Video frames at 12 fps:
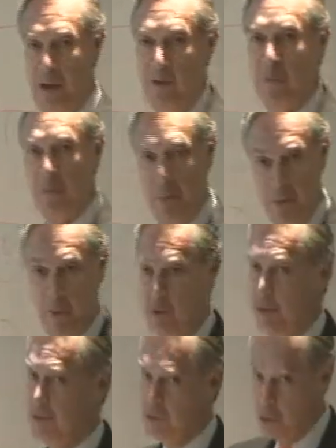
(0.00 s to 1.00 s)
billion
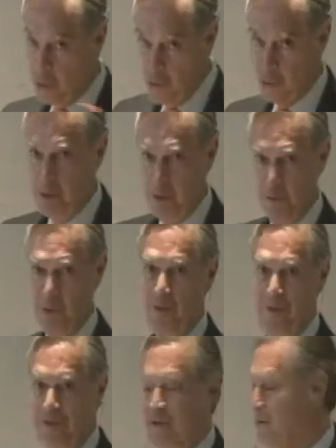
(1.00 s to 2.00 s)
people. That's a lot of
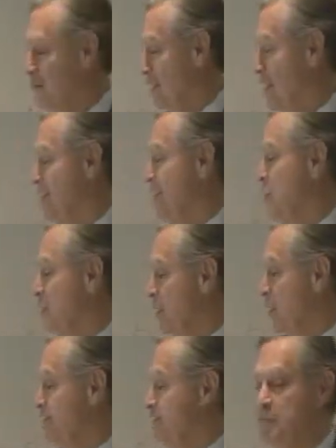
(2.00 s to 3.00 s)
people. Okay?
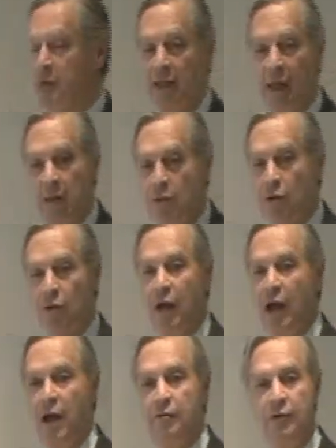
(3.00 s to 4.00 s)
Whereas in Vietnam, you're
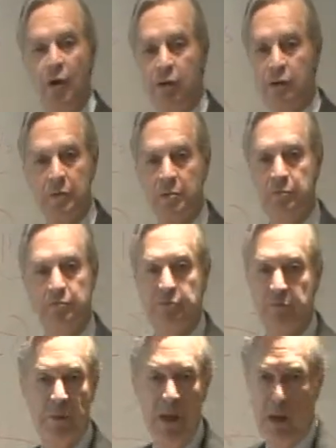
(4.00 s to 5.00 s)
going to have 100
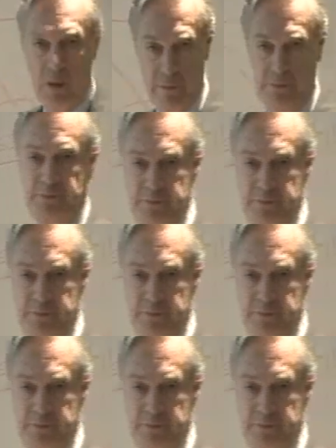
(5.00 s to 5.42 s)
million.